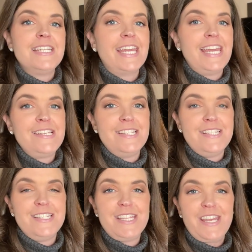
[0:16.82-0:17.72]
in case this
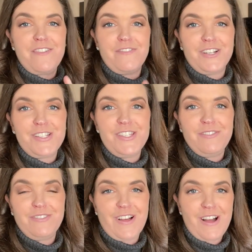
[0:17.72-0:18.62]
is the first
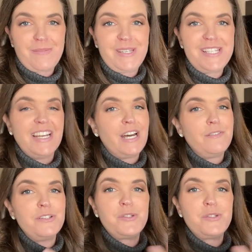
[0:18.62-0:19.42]
Vlogmas of